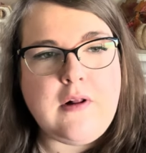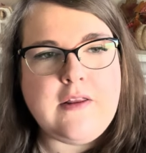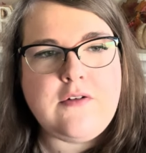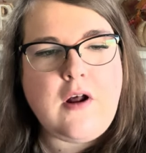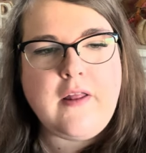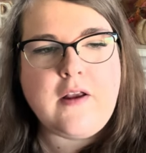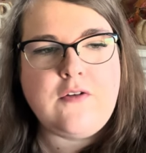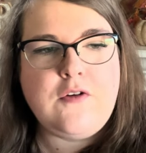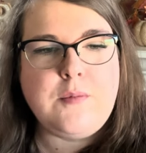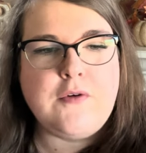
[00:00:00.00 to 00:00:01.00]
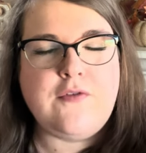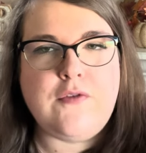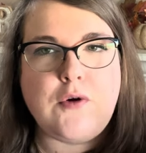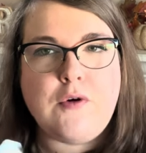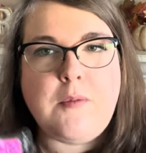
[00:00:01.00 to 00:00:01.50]
It's not like a super
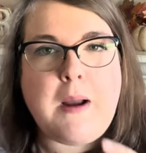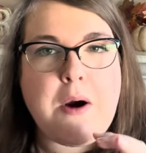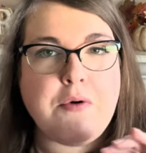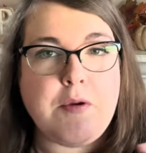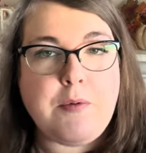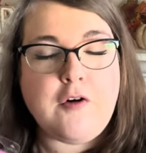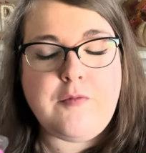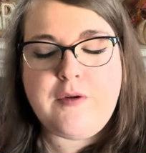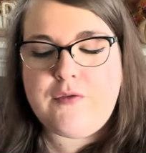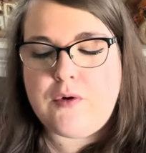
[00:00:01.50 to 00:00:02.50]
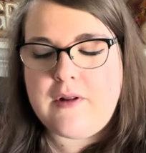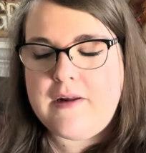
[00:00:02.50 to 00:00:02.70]
floral, powdery, perfumy floral.